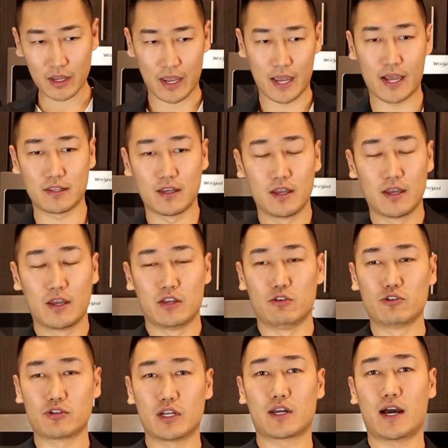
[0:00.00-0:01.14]
And
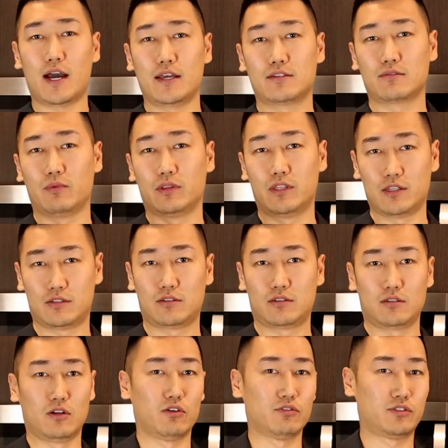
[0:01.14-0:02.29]
usually guys with
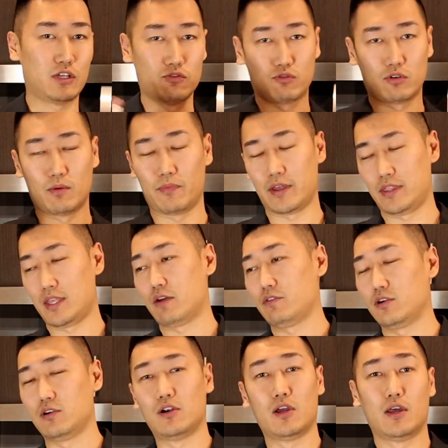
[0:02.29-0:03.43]
this, syndrome, they
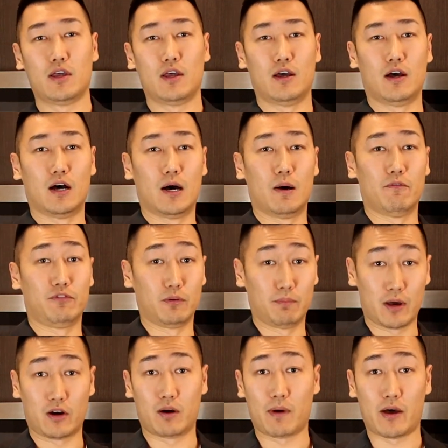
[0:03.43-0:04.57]
never feel
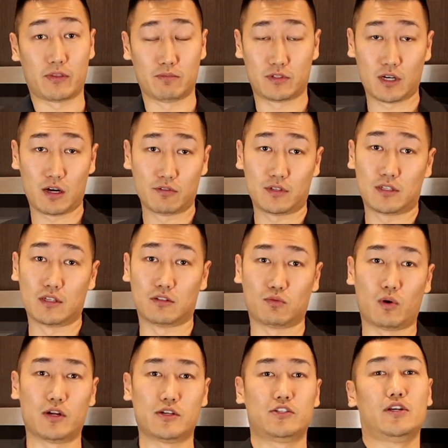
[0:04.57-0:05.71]
better about themselves. They just
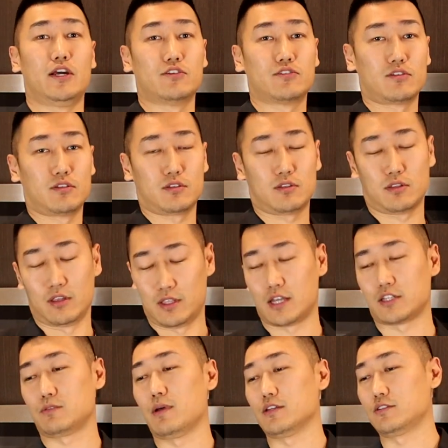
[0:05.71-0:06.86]
want to chase the
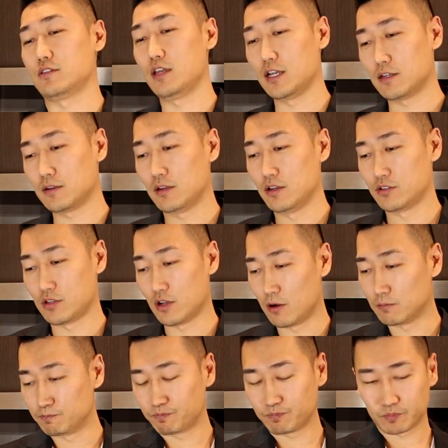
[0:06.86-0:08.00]
next best thing.
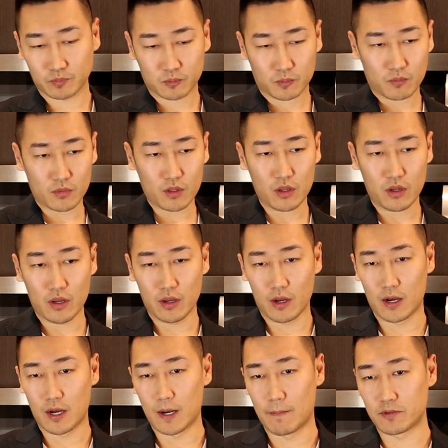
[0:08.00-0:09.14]
So
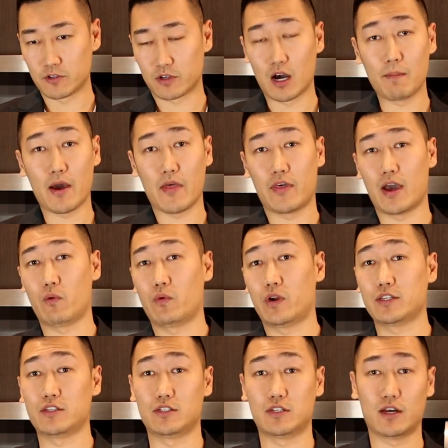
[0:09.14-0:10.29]
to combat that, what I
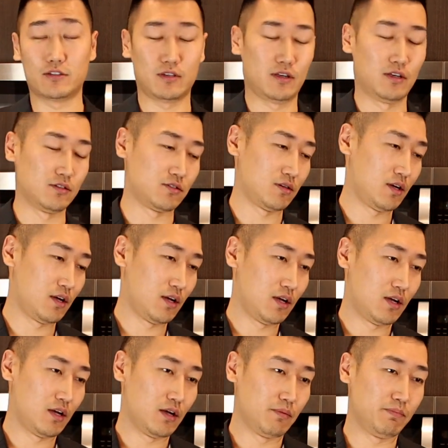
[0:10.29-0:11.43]
suggest is
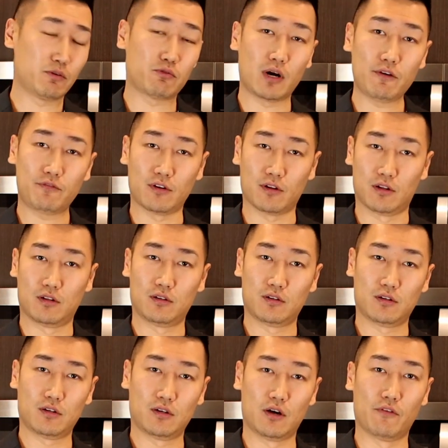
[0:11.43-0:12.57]
be grateful
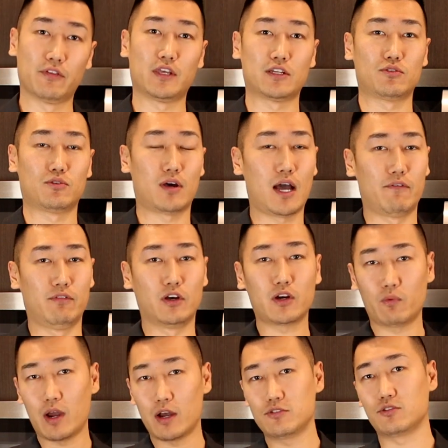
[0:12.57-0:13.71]
of the things you have. Look
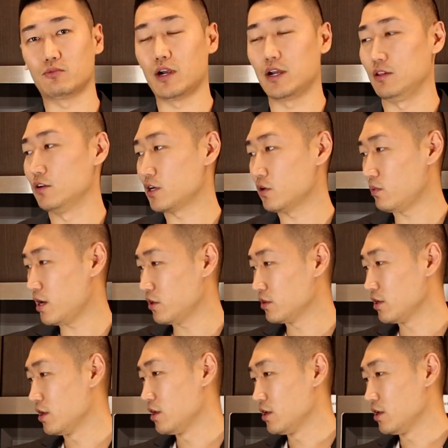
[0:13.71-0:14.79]
around you, right? Look around